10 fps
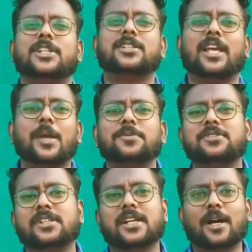tie-ups
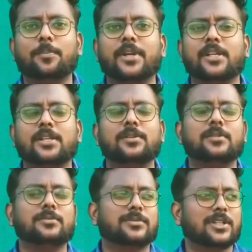company
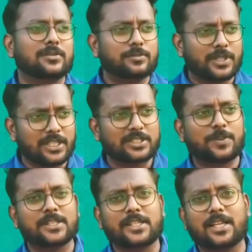builders.
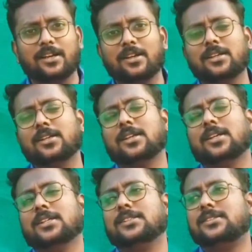
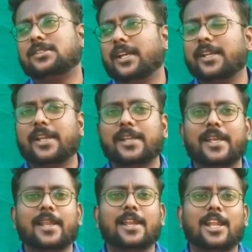Chennai
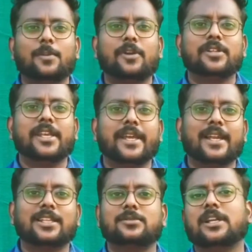is
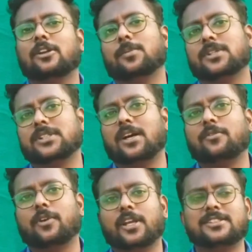A-class developers.
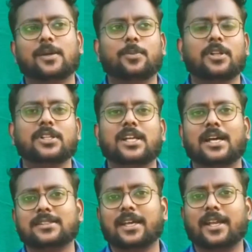For example,
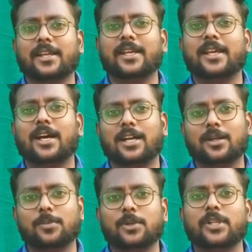Casa Grande, R
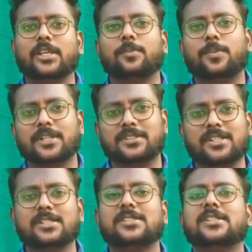W D,
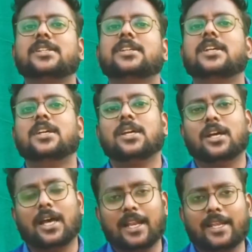Prestige,
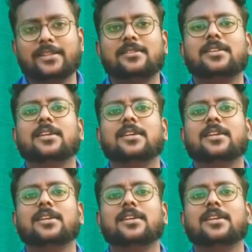Alliance,